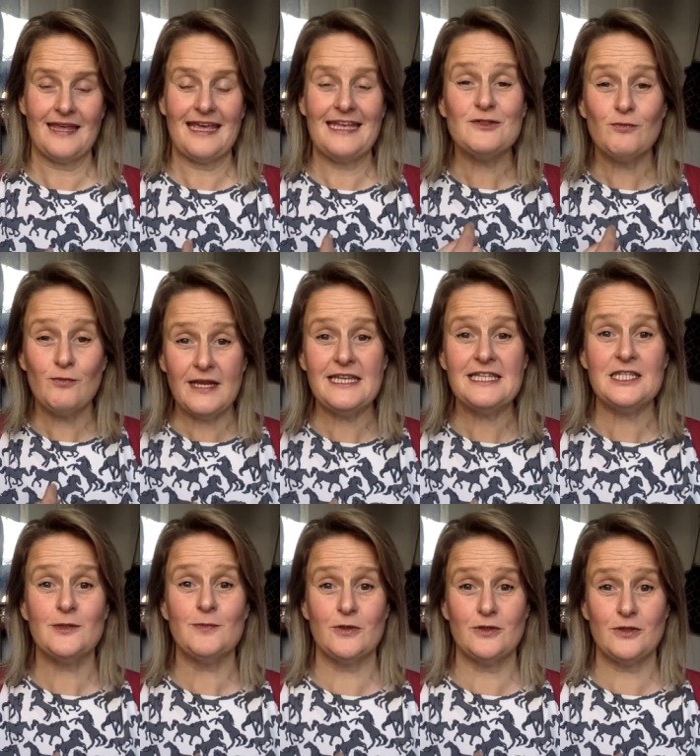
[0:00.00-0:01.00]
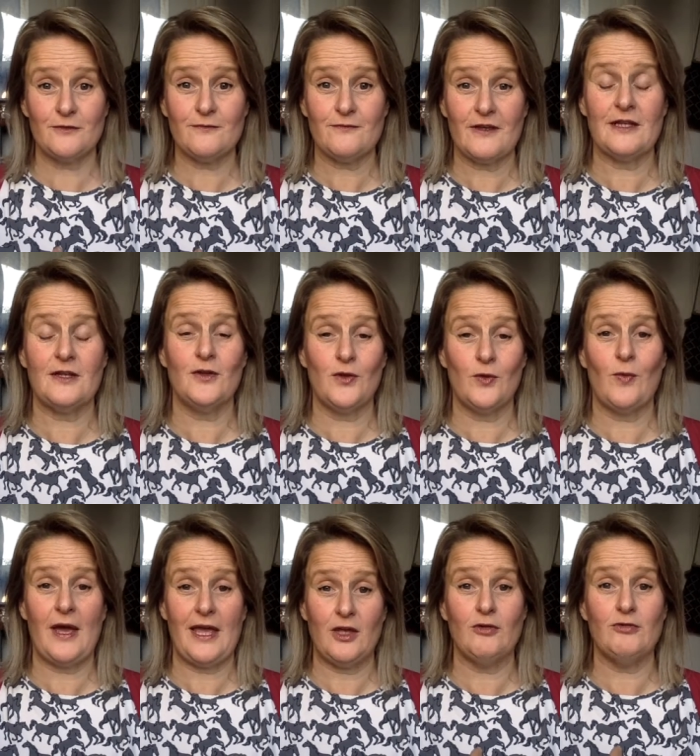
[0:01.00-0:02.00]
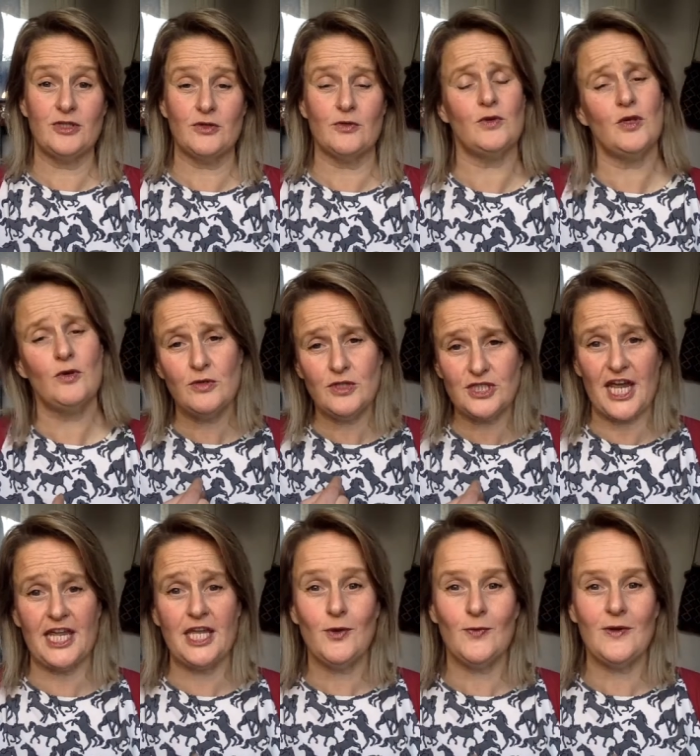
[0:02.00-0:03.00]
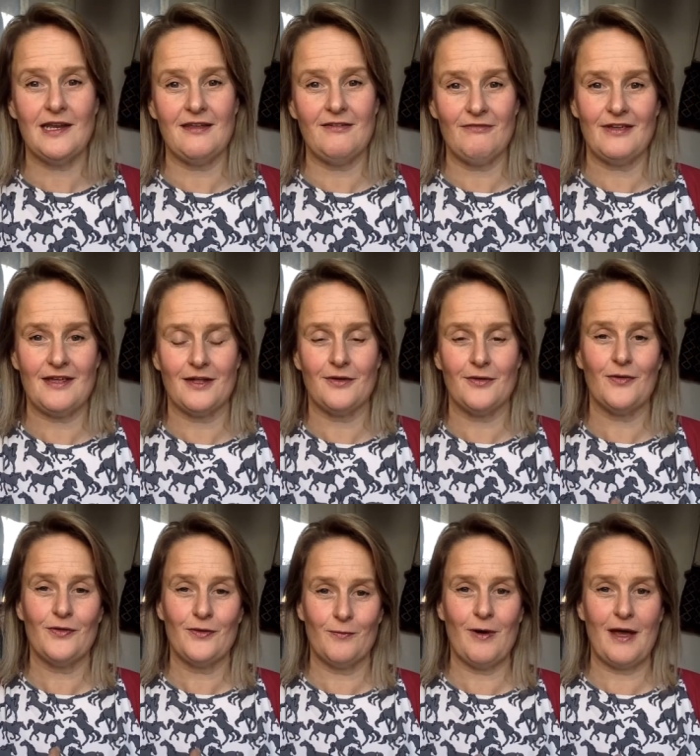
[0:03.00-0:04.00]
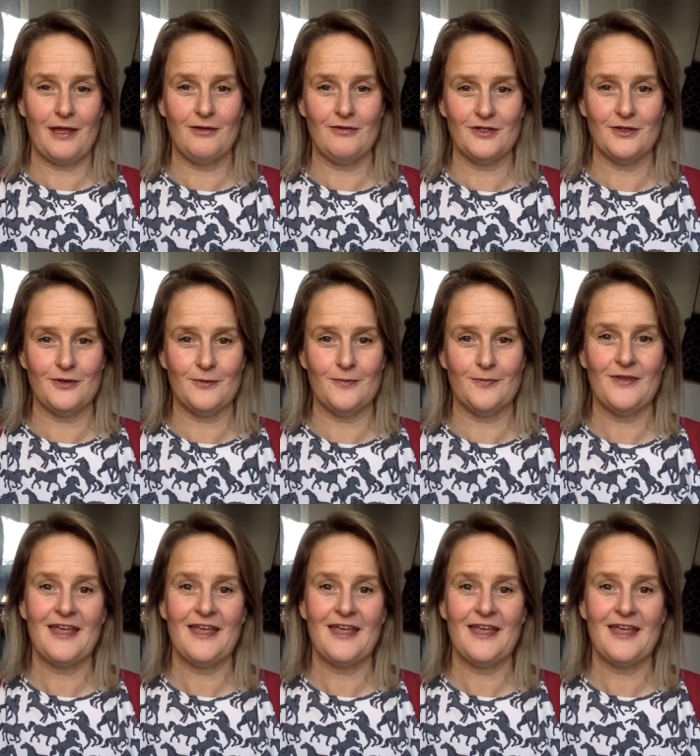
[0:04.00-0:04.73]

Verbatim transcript: It's reasonable to feel the way you do. You genuinely feel the way you do.